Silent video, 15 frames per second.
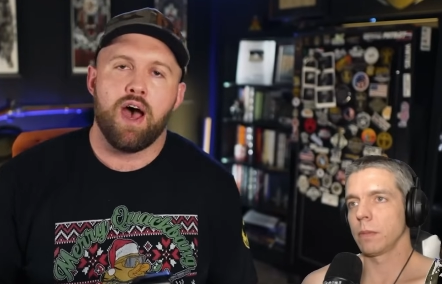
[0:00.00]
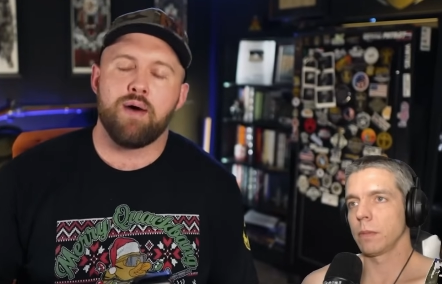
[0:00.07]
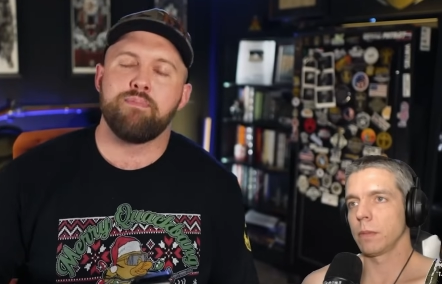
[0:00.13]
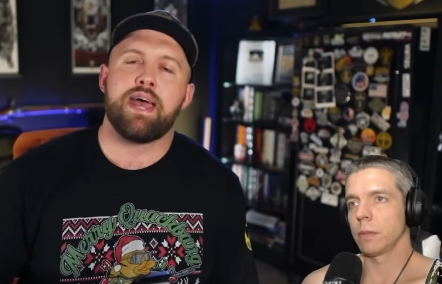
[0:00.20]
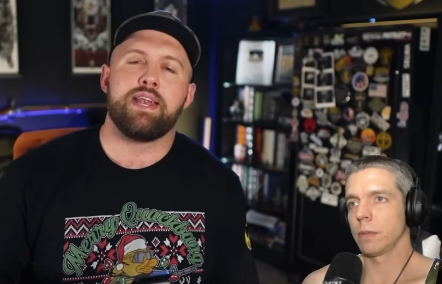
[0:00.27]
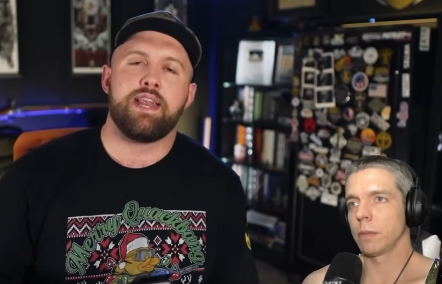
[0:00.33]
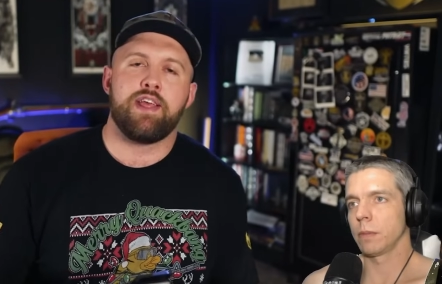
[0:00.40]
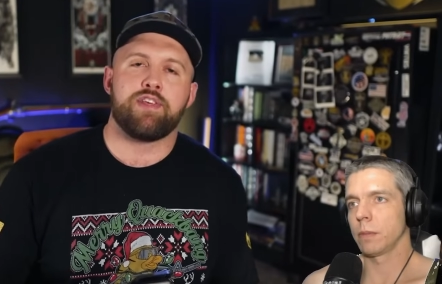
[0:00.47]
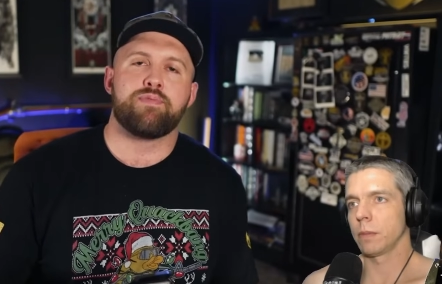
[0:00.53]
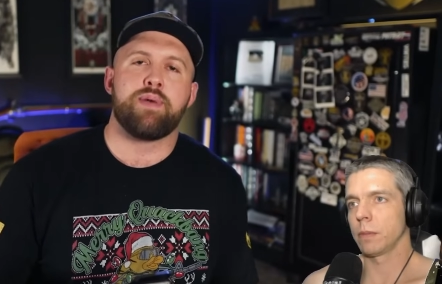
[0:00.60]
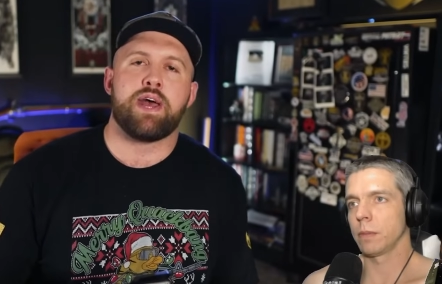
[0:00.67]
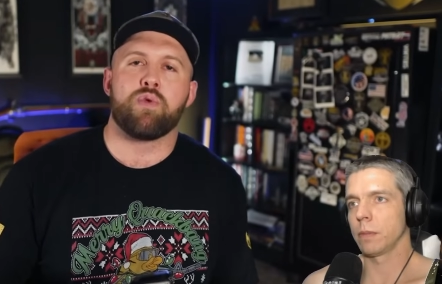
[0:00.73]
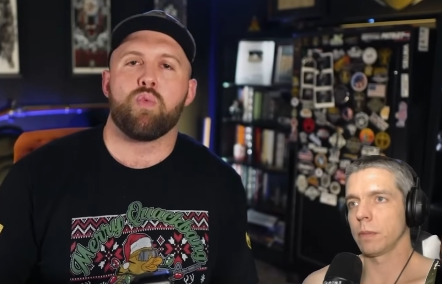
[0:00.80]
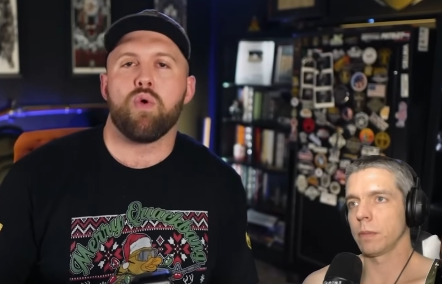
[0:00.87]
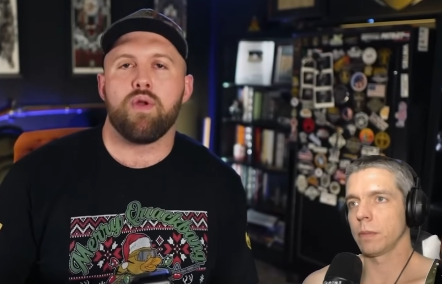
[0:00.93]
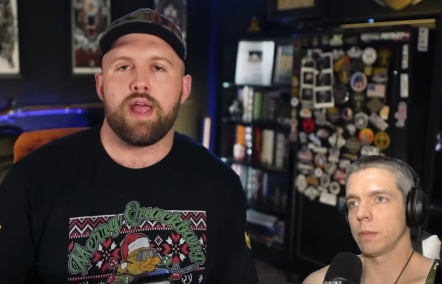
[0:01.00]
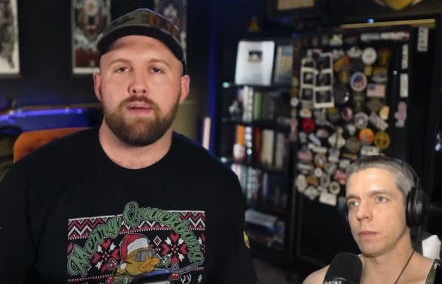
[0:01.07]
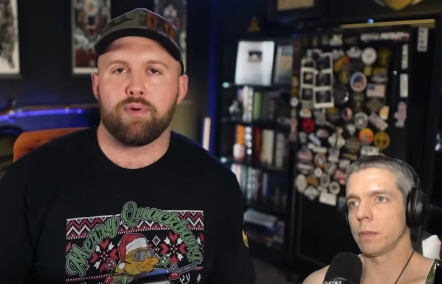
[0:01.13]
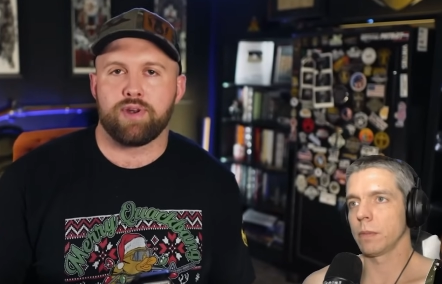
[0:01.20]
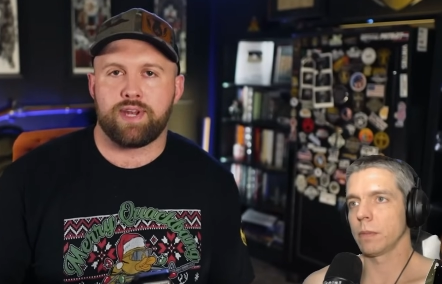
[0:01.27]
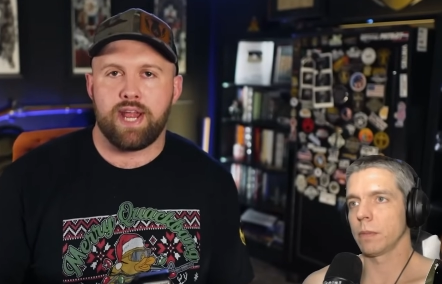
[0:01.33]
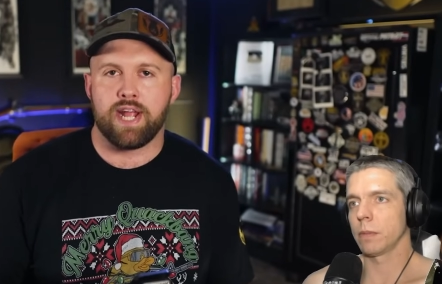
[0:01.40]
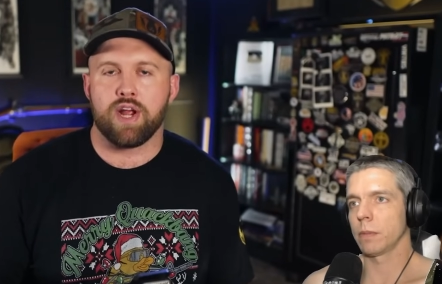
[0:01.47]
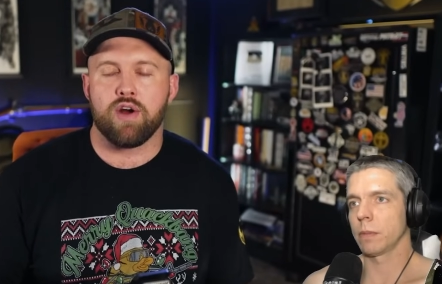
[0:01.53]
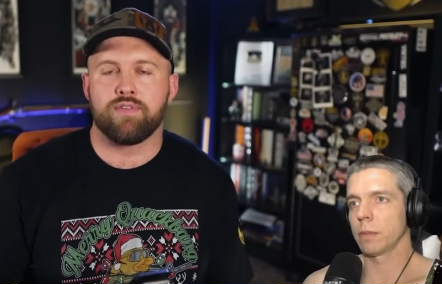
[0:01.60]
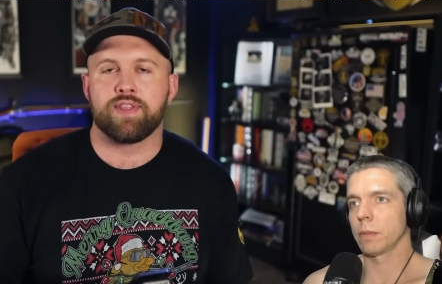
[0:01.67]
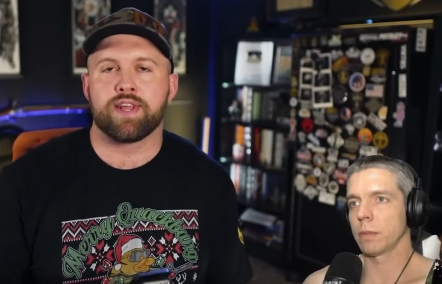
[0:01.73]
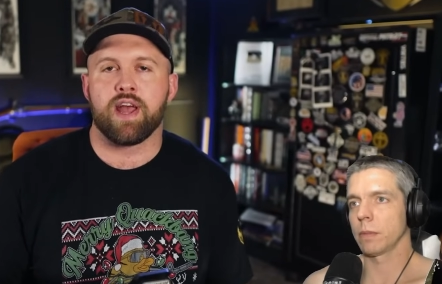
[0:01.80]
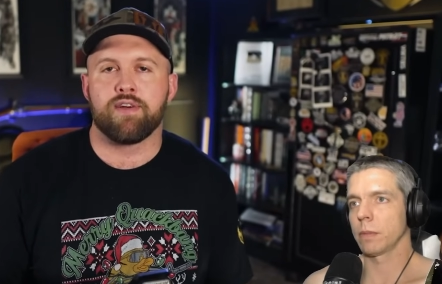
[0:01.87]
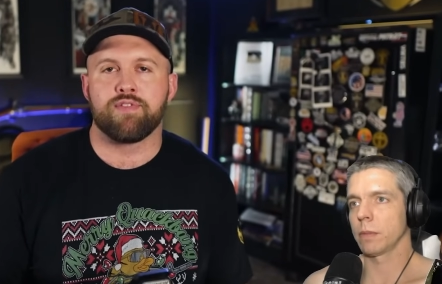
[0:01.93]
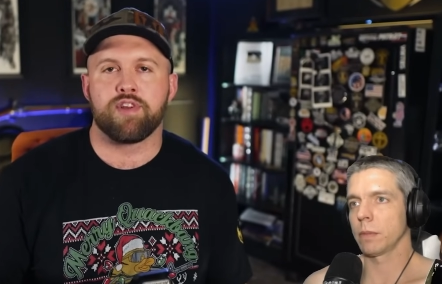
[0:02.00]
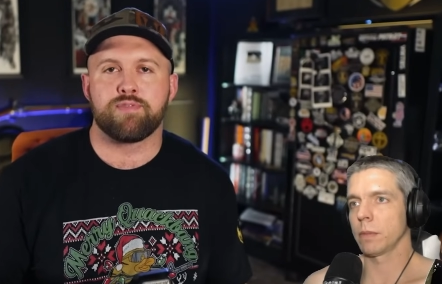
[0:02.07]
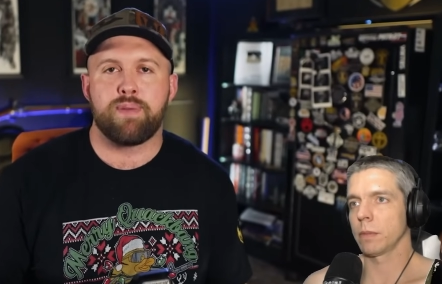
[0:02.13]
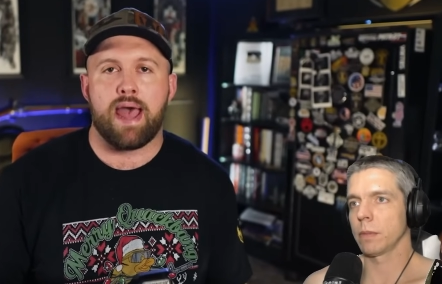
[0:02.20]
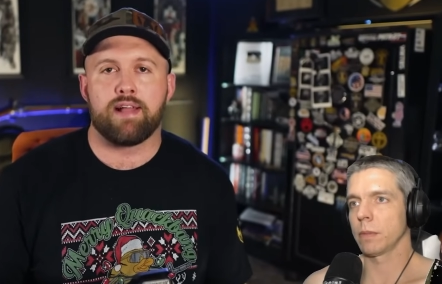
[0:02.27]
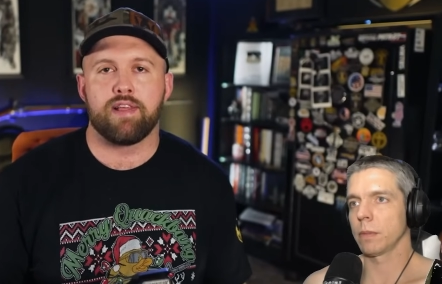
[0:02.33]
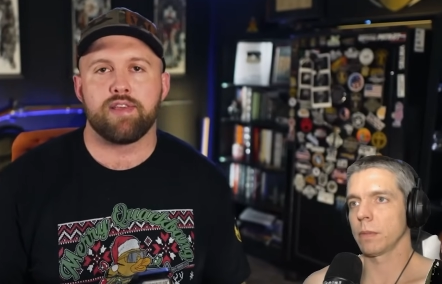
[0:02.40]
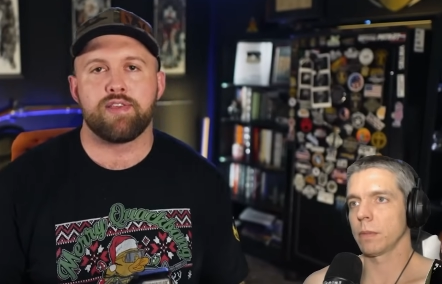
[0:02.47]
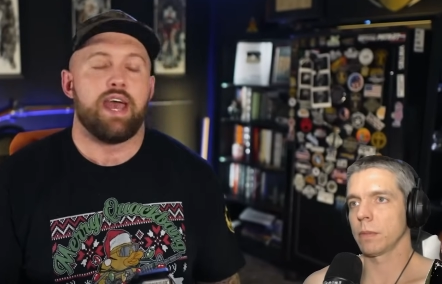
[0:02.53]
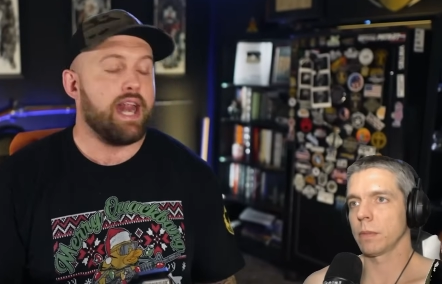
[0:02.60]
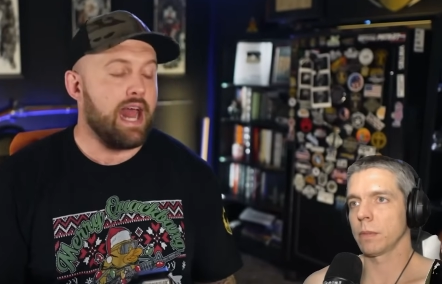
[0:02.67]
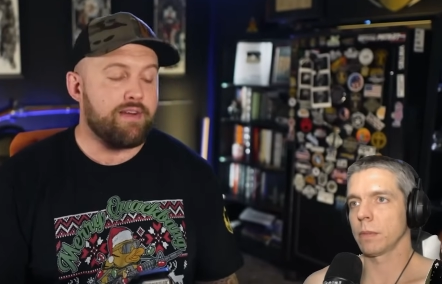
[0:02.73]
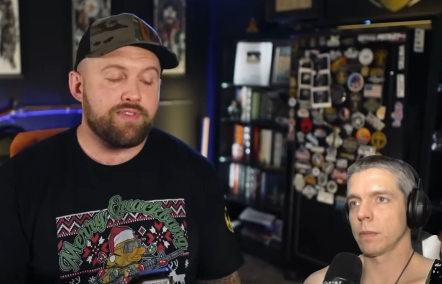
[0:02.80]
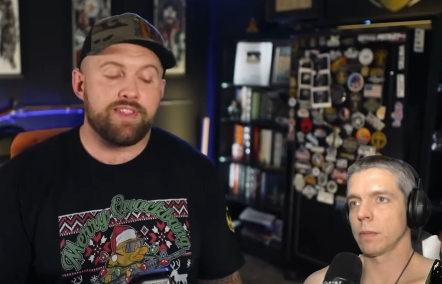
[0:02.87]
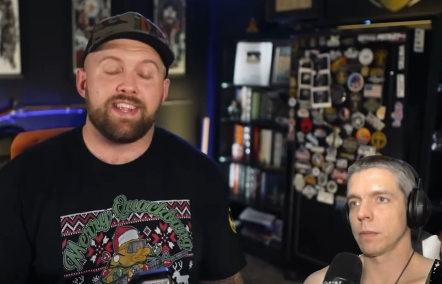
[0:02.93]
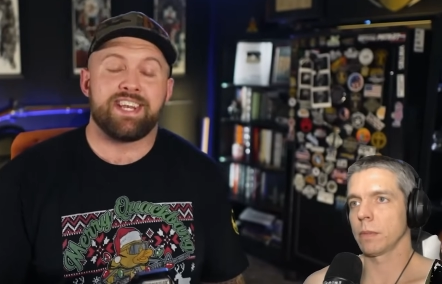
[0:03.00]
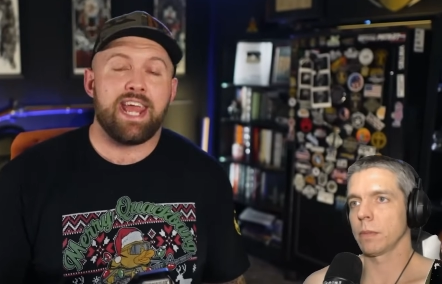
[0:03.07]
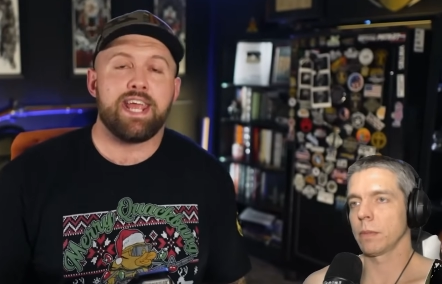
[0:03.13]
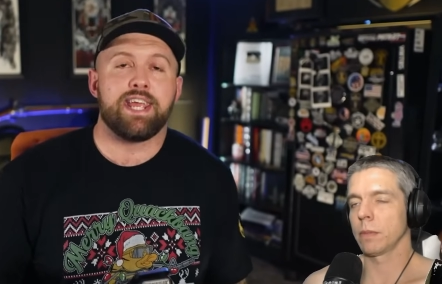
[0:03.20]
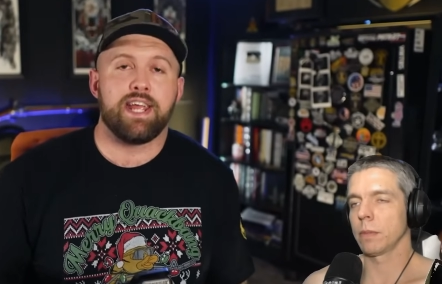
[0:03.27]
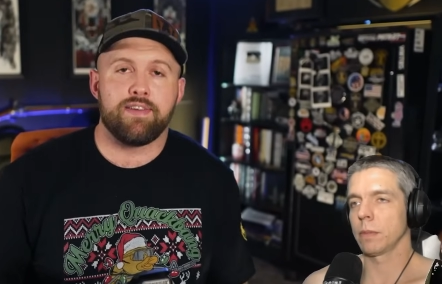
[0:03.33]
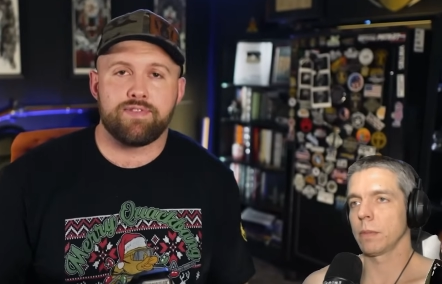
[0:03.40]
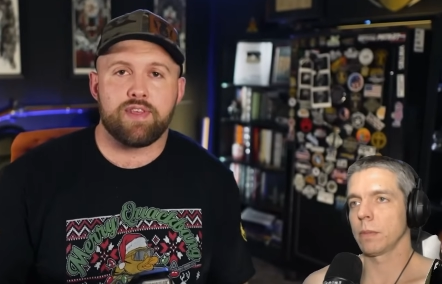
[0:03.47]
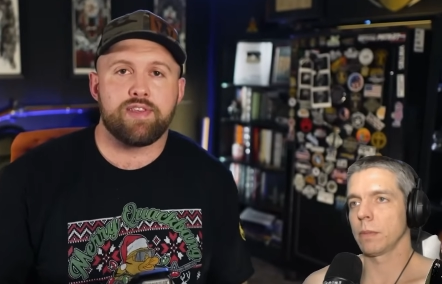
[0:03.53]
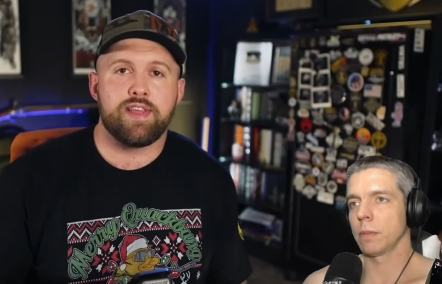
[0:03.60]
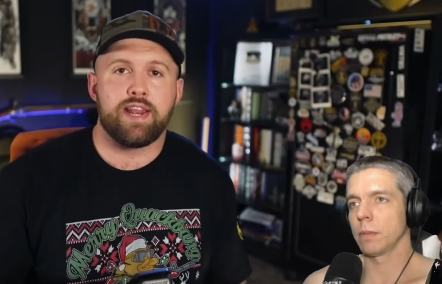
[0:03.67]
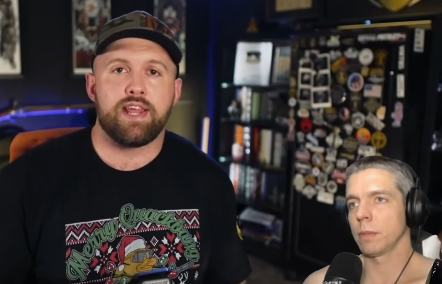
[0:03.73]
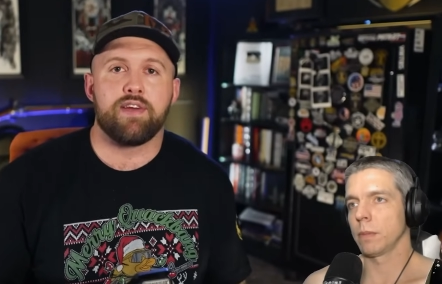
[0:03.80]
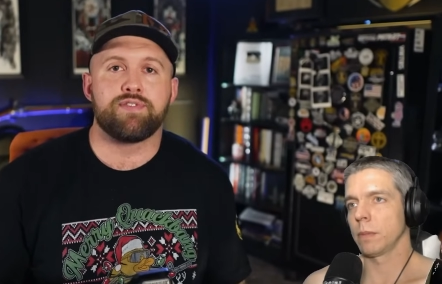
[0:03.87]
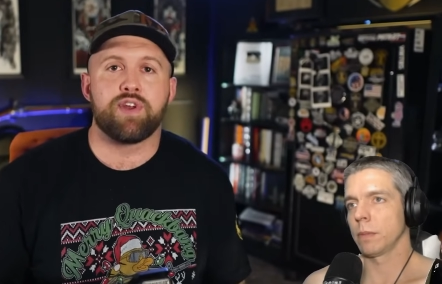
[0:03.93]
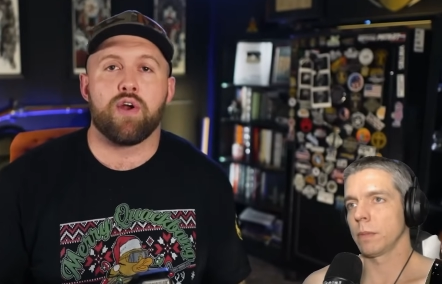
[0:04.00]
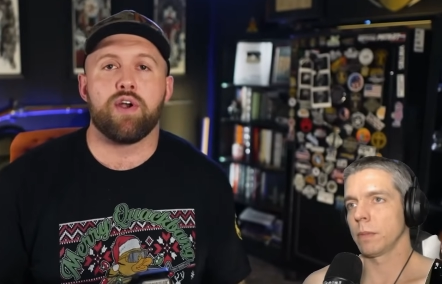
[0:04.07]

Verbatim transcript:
Speaker 1: Hamet and his men were able to take over the governor's palace, and after the taking of the city of